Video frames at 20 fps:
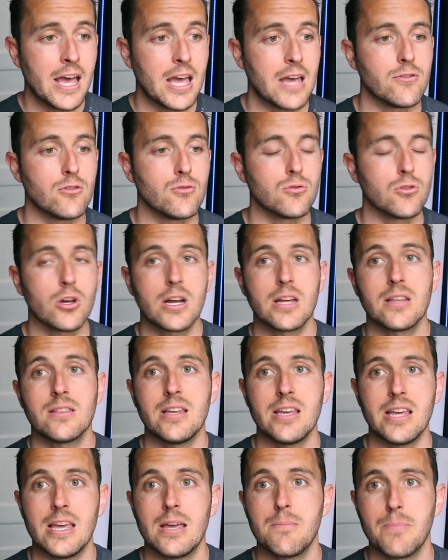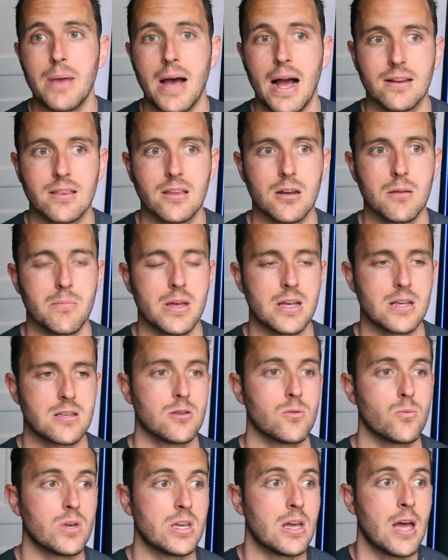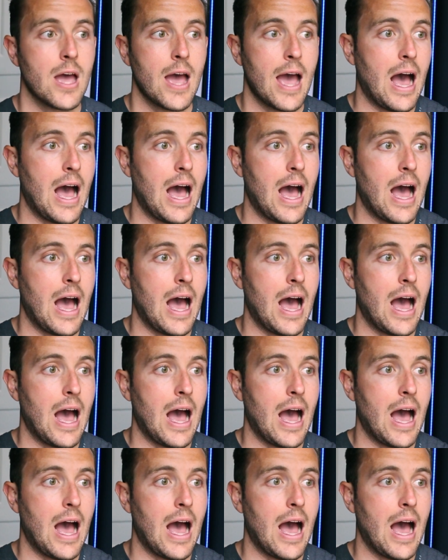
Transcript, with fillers: If you look at the impact that it makes that we